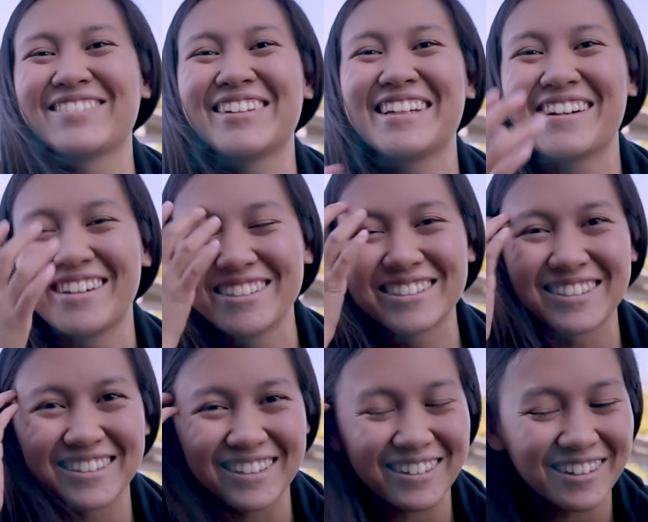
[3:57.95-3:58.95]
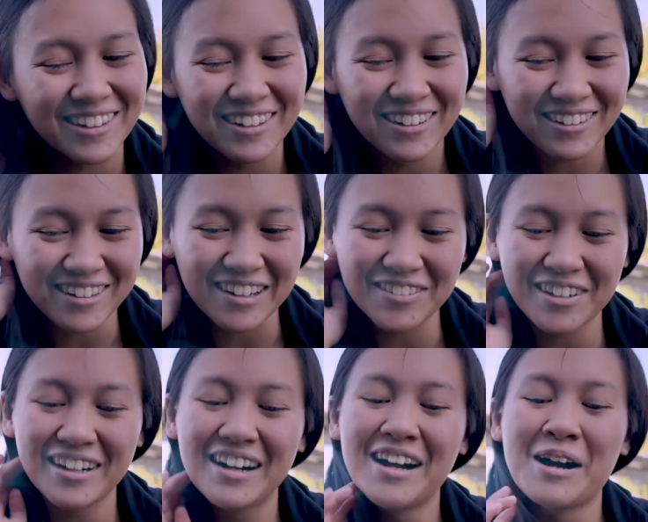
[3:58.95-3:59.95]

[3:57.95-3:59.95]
videos or whatever.